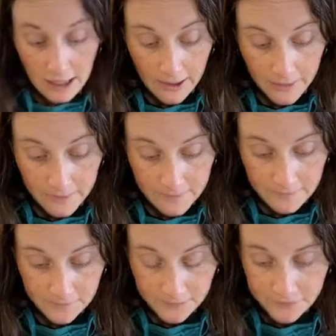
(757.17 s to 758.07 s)

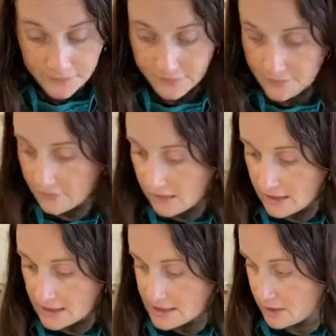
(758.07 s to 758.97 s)

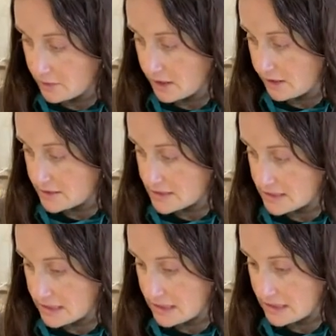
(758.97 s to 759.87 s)
Let's see what
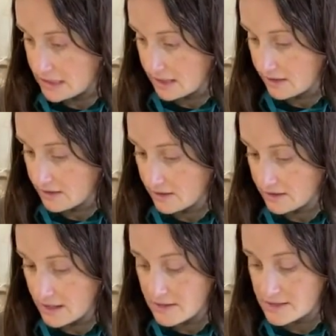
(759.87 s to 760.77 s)
else. I
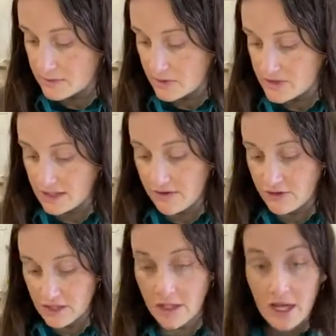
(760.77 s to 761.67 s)
think that's mostly
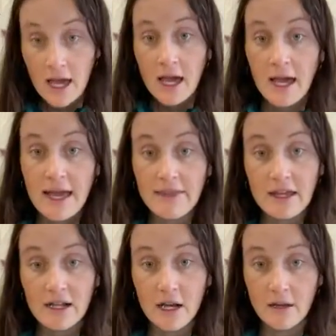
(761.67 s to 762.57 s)
everything. And
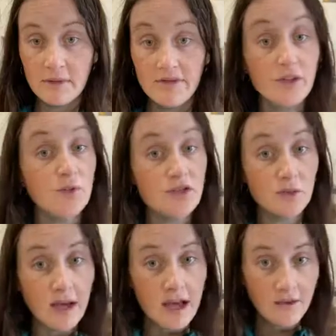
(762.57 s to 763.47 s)
then if you
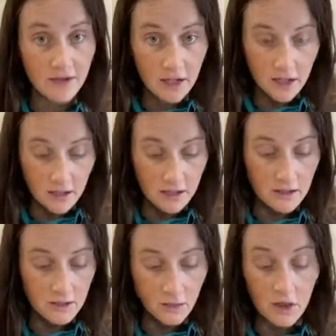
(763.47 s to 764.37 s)
do have a
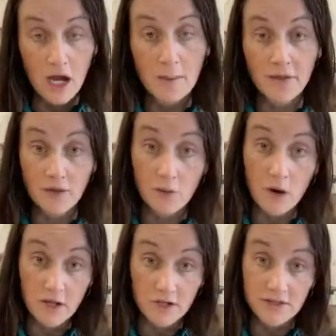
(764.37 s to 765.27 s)
cup for
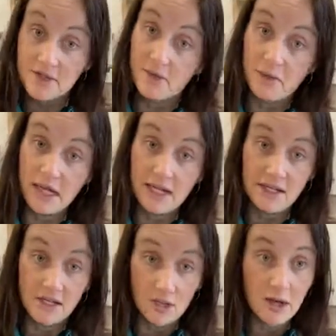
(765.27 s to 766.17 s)
water, this would be
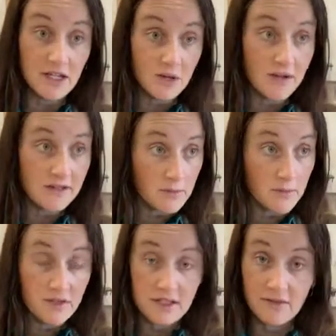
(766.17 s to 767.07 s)
handy too. I do have some
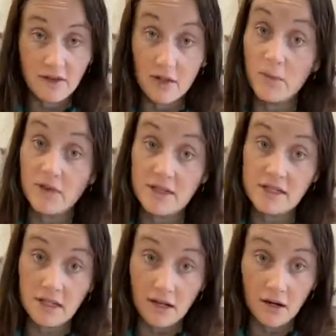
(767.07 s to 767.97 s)
of these available
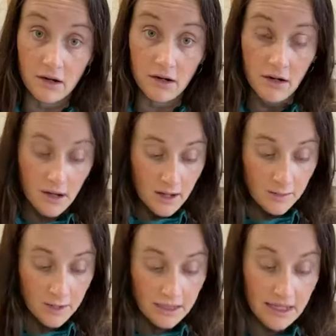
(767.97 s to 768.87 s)
this year,
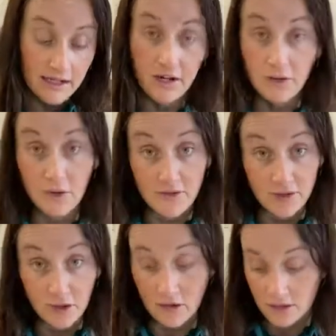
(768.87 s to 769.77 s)
but again, I don't know if
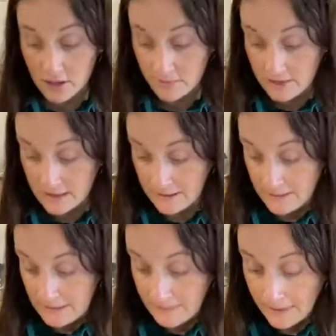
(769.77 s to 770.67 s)
they're all gonna be
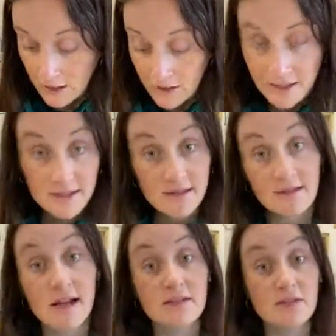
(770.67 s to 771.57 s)
gone because the
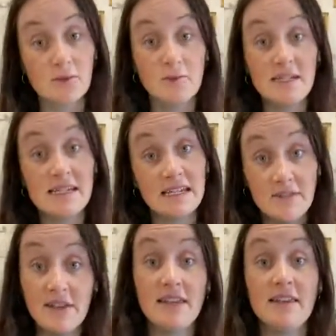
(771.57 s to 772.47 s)
classes will be
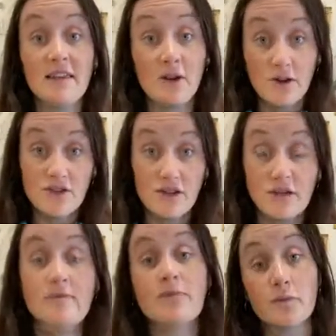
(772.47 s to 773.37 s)
significantly
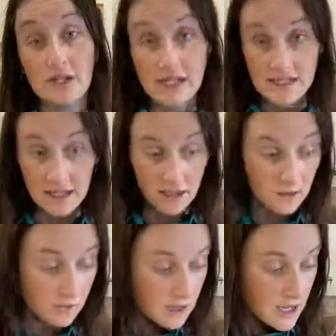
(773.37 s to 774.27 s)
larger when I see
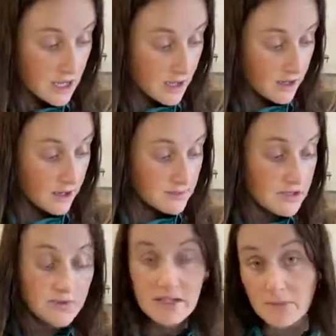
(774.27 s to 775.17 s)
you.
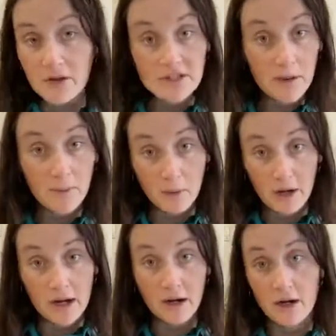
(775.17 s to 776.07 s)
So a small
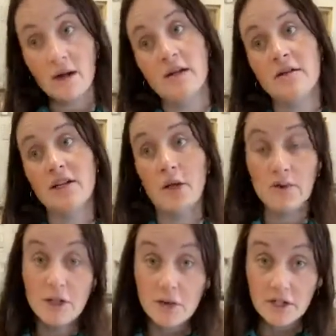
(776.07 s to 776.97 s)
Tupperware,
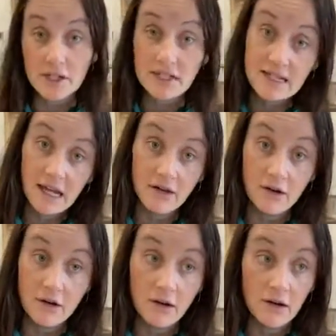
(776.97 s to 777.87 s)
yogurt
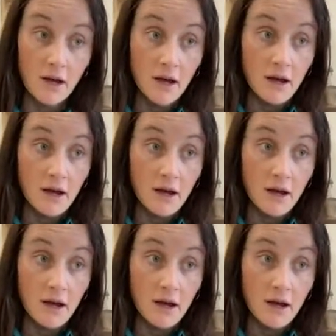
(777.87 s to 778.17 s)
container,